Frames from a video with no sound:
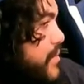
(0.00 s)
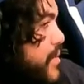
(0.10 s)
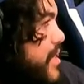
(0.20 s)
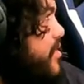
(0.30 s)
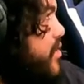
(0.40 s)

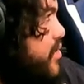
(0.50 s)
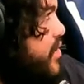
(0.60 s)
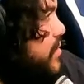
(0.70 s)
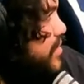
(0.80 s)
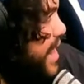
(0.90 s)
That's all it took.
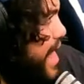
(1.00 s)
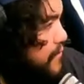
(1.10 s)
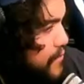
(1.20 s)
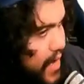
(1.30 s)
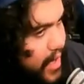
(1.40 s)
It was an F
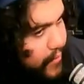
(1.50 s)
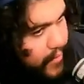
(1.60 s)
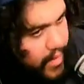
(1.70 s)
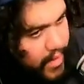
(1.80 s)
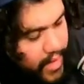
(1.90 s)
five.
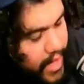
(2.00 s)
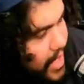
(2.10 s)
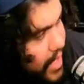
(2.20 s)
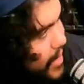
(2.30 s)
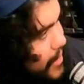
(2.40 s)

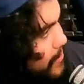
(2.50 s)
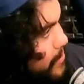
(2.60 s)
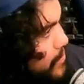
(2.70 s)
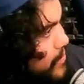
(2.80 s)
Um,